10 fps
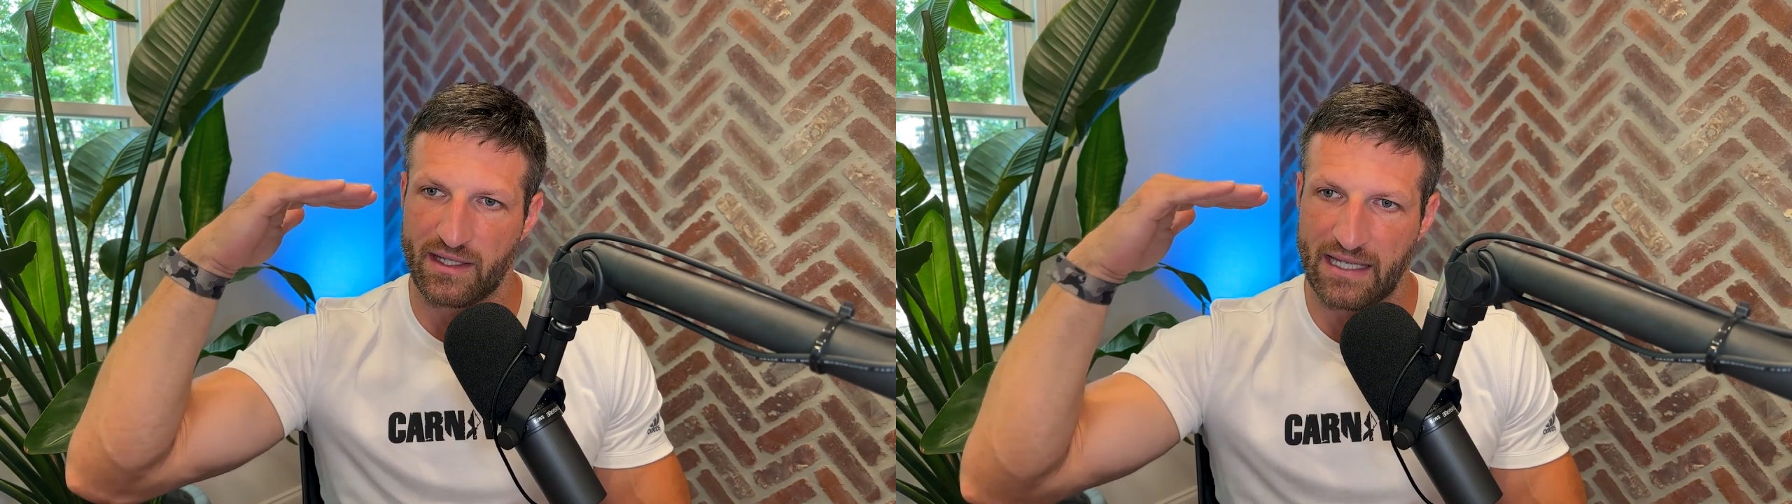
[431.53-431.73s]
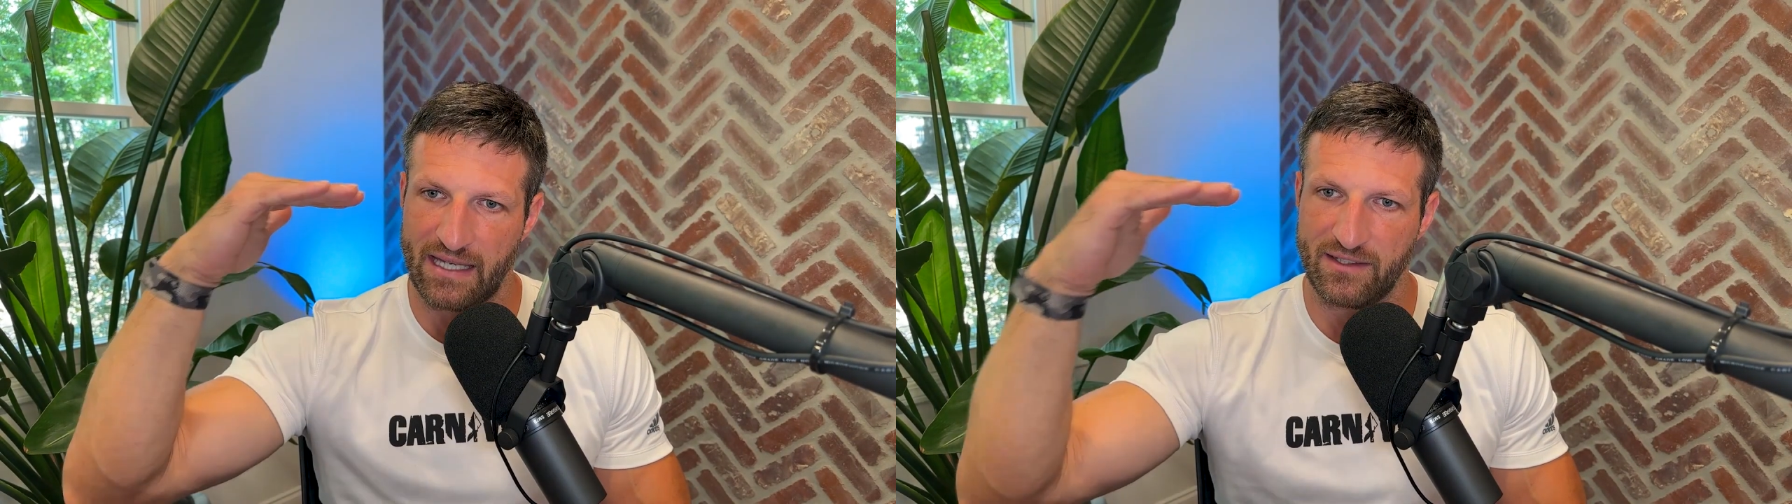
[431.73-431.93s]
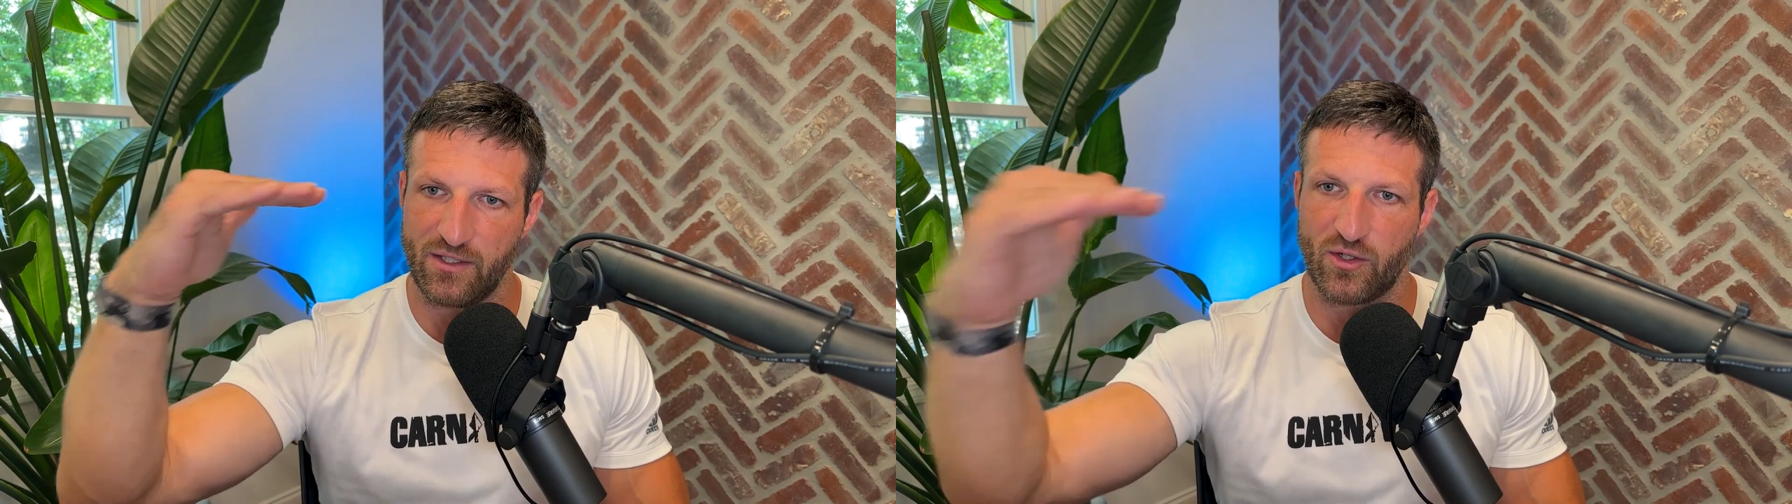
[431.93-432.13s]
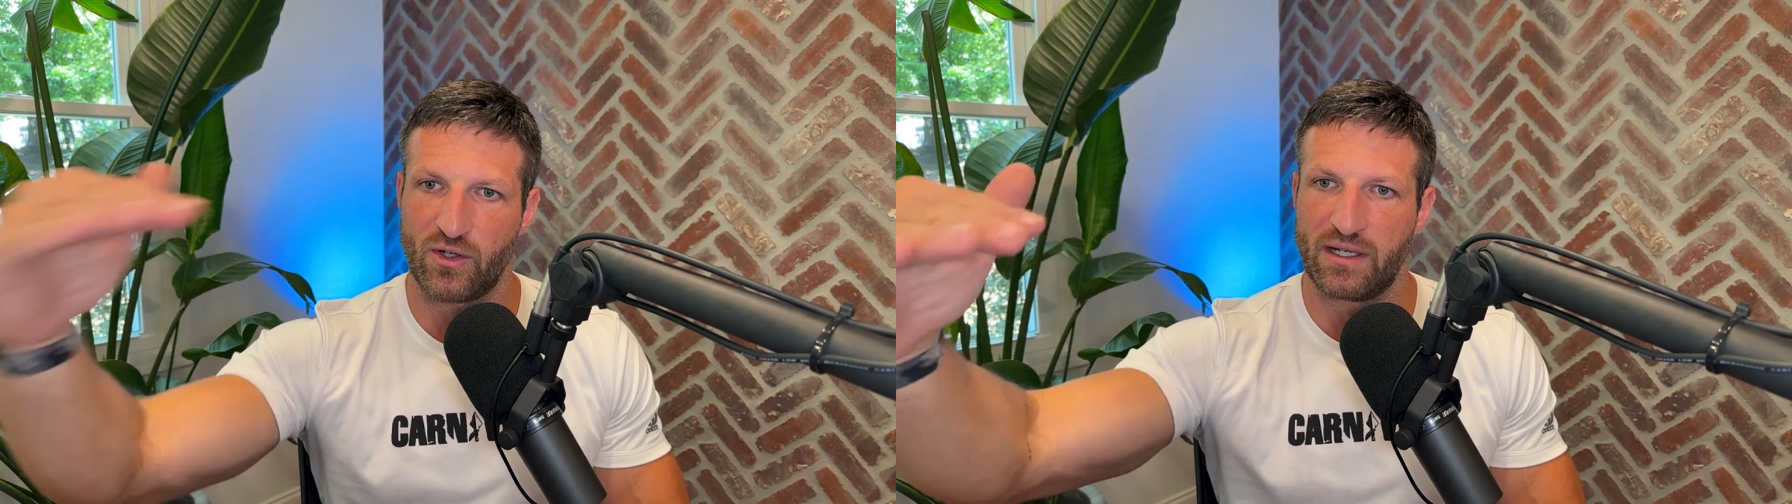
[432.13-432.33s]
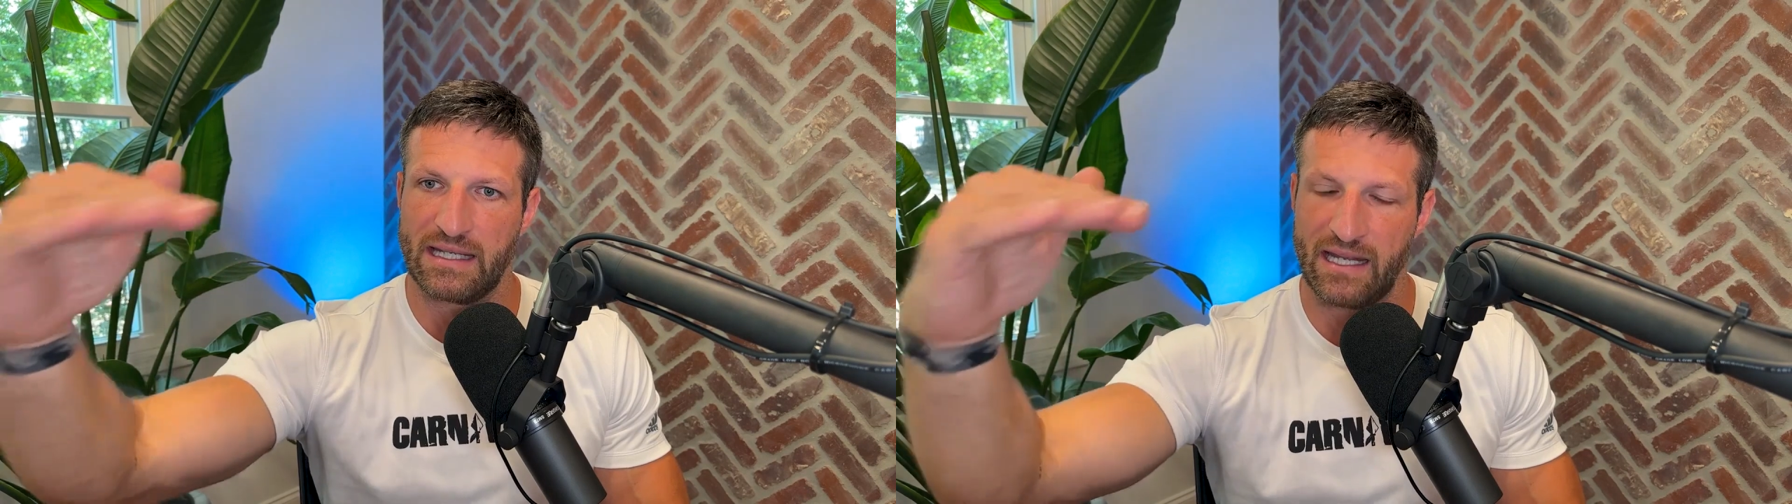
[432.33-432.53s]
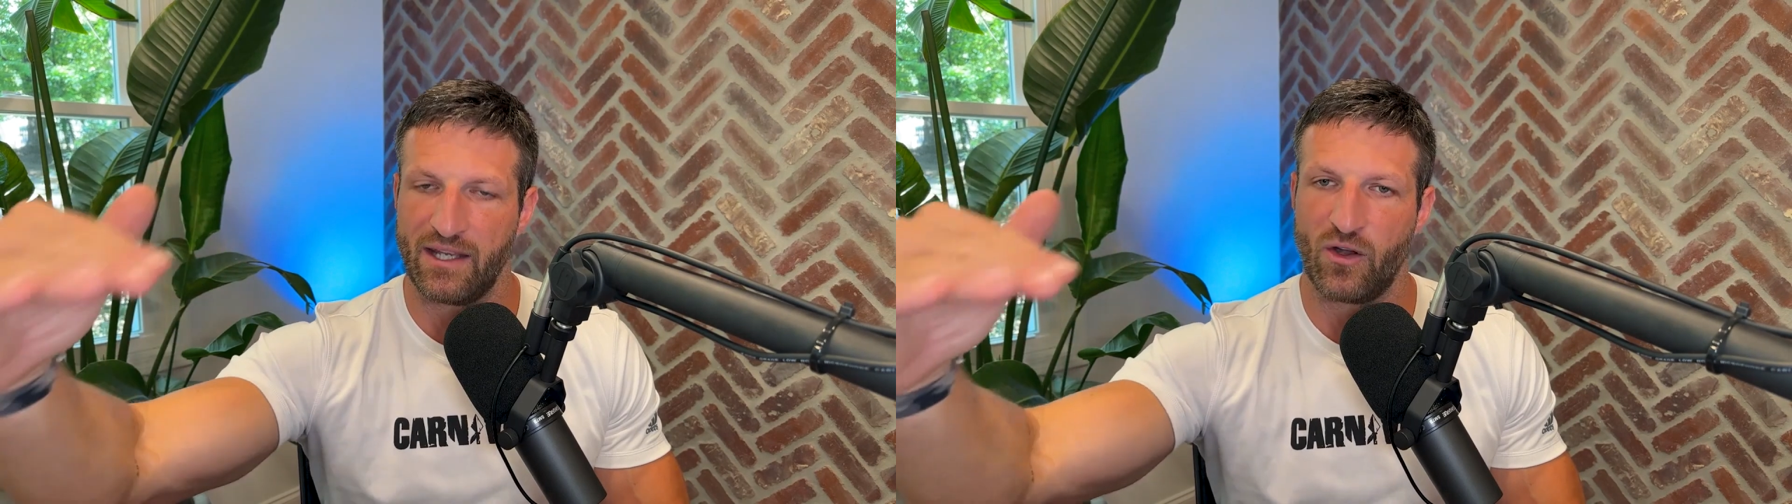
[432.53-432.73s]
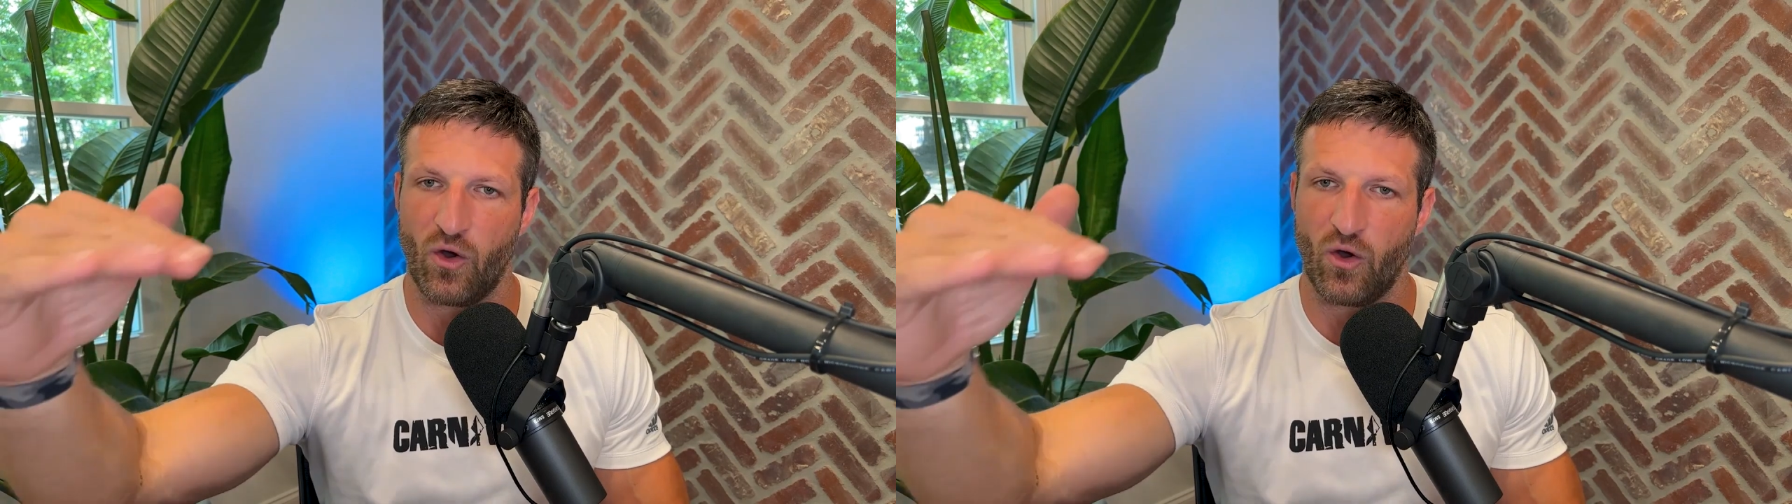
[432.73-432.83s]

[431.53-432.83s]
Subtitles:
get your netting